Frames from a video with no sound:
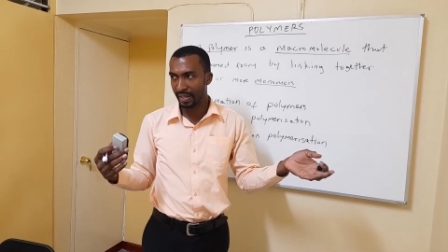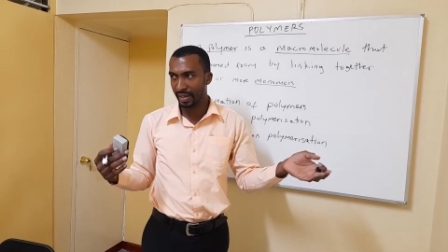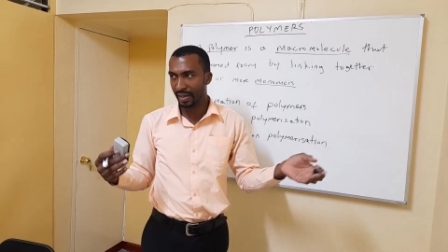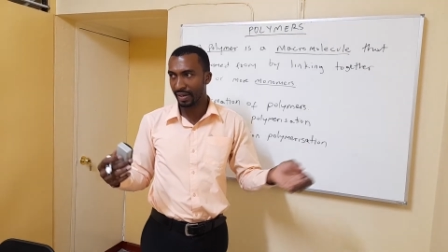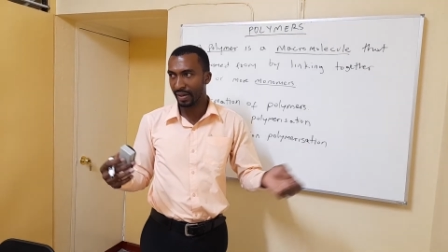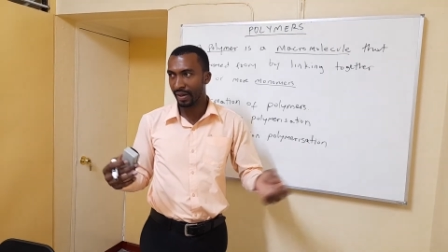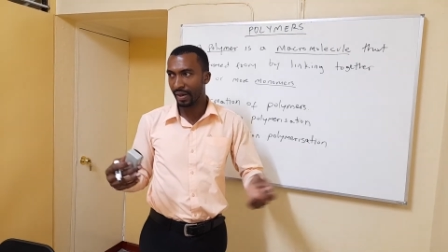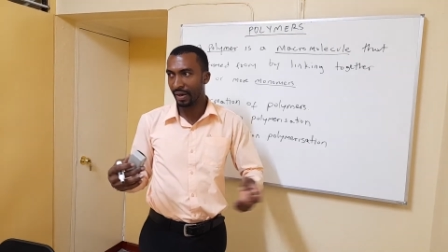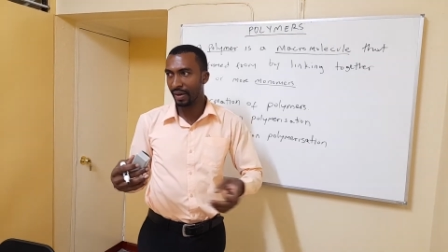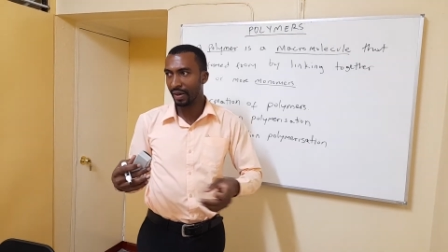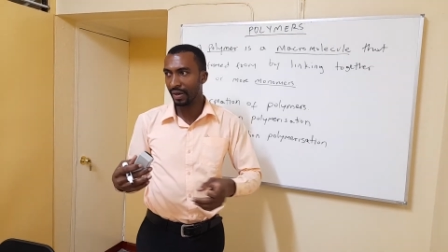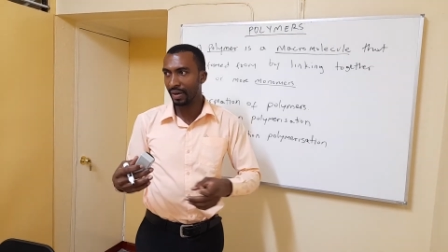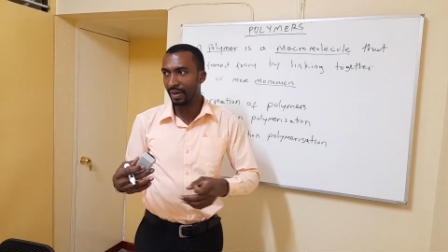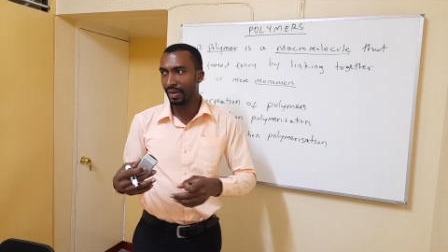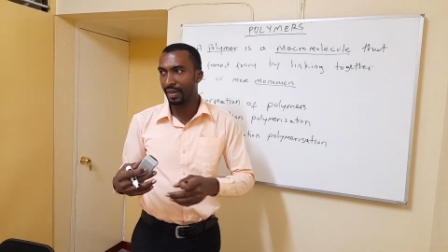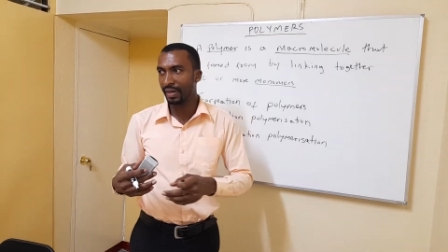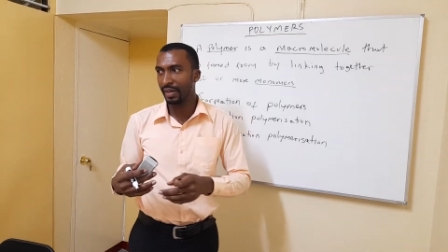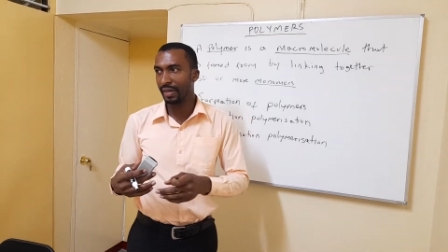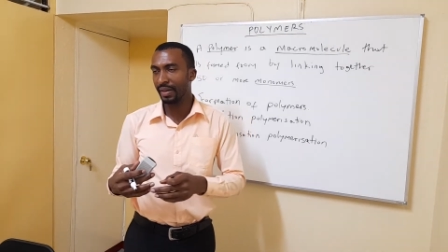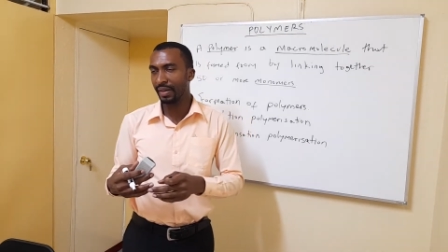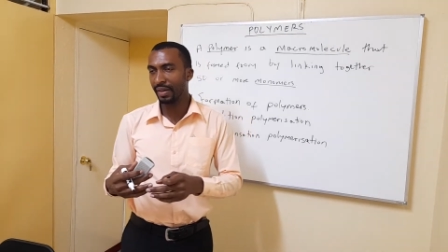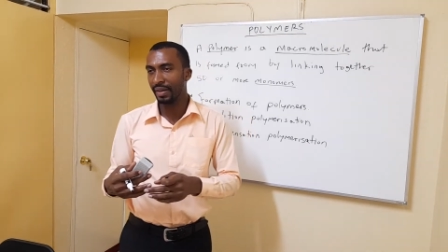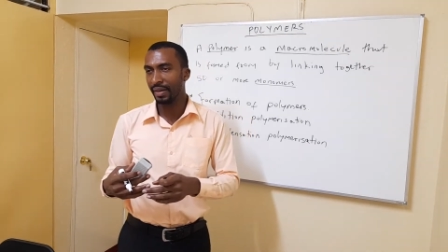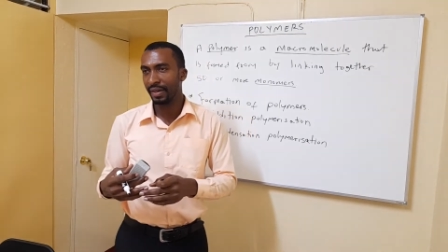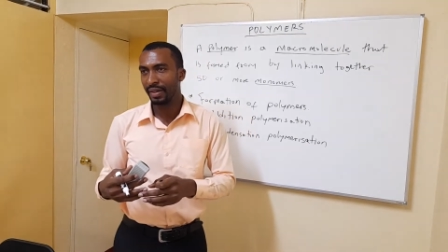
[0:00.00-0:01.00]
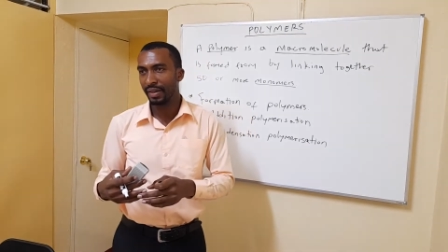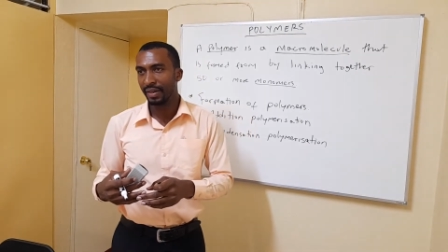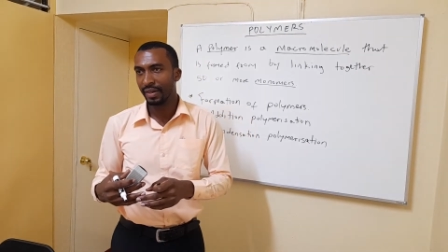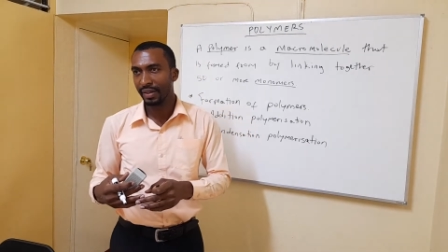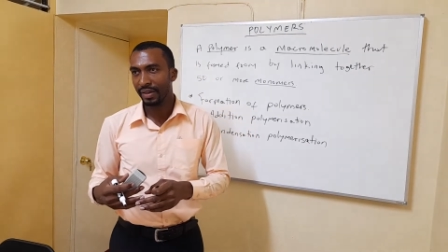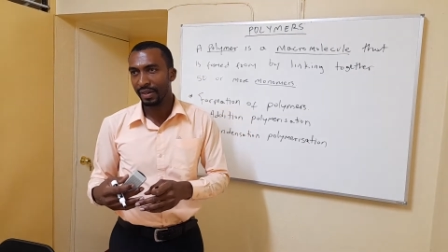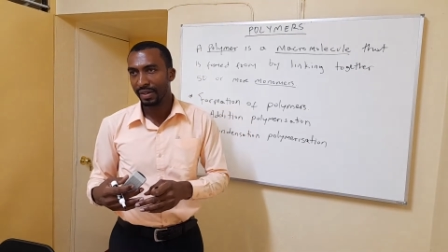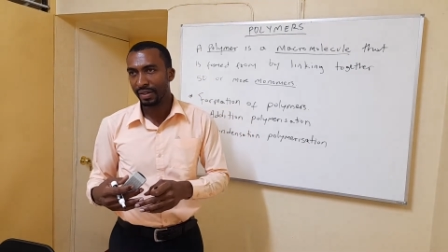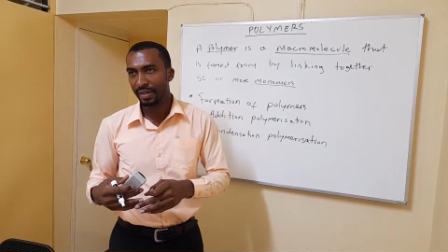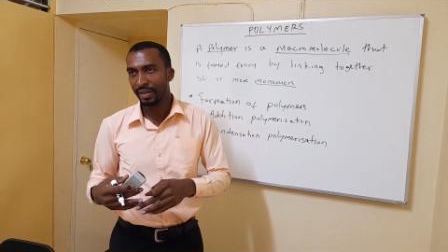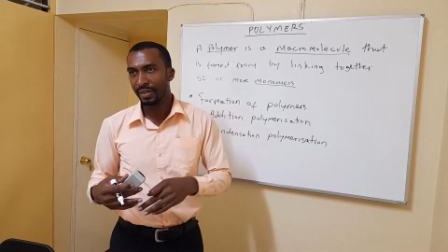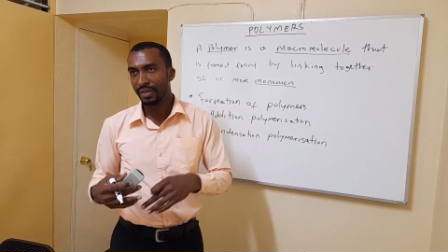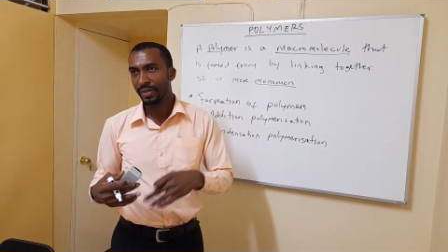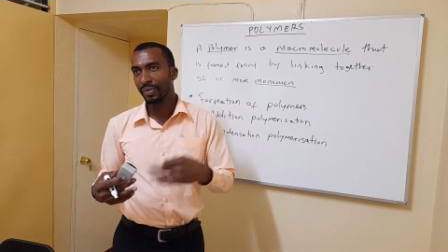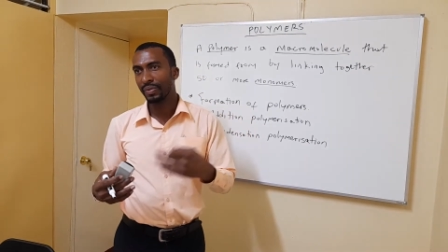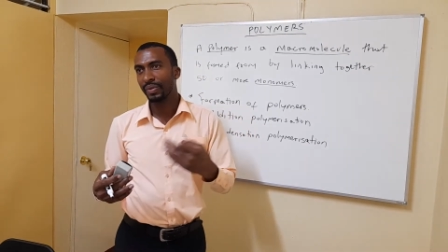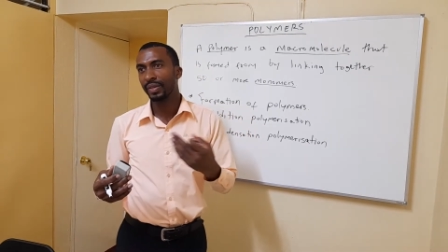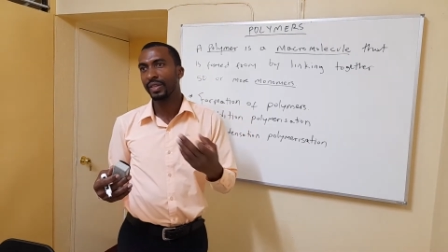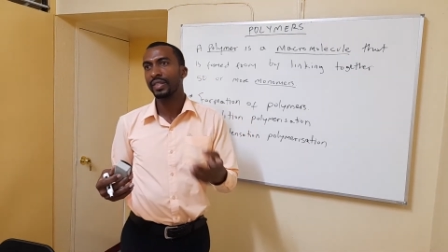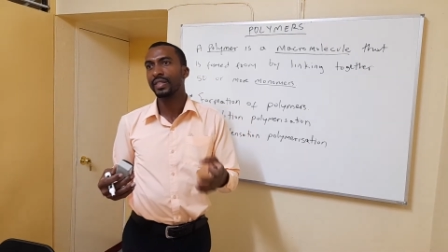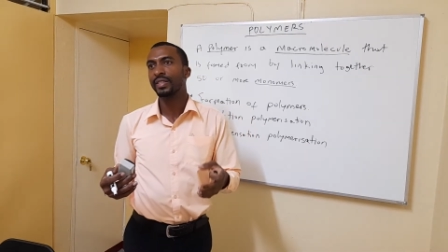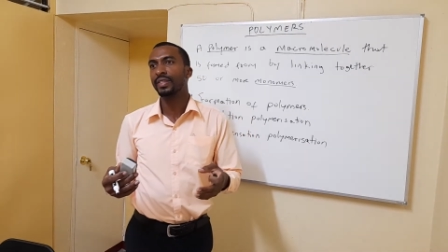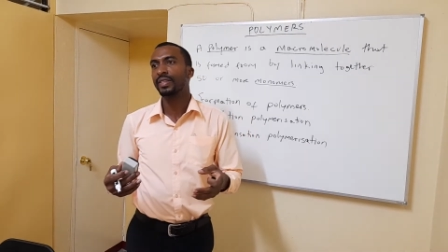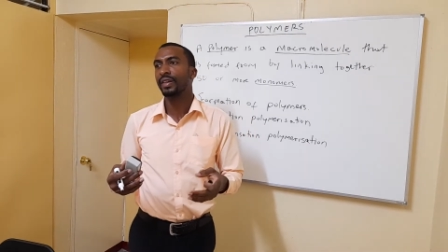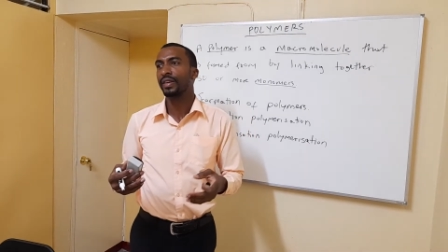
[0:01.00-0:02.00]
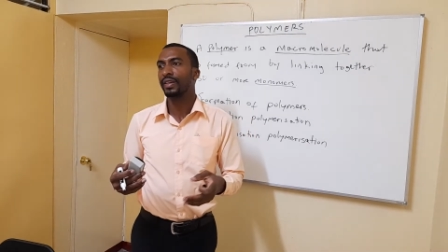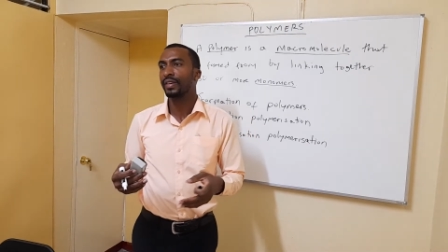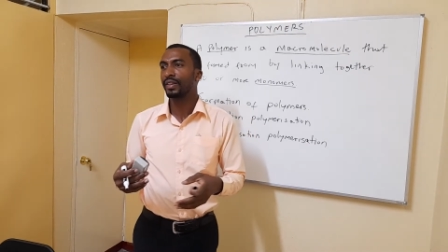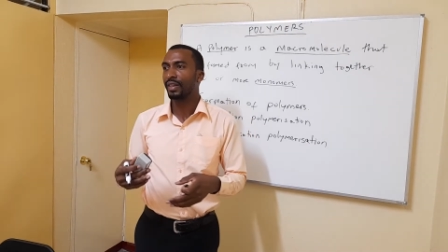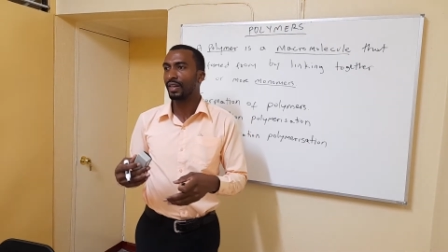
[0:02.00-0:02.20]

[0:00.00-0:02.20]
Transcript: And all the units are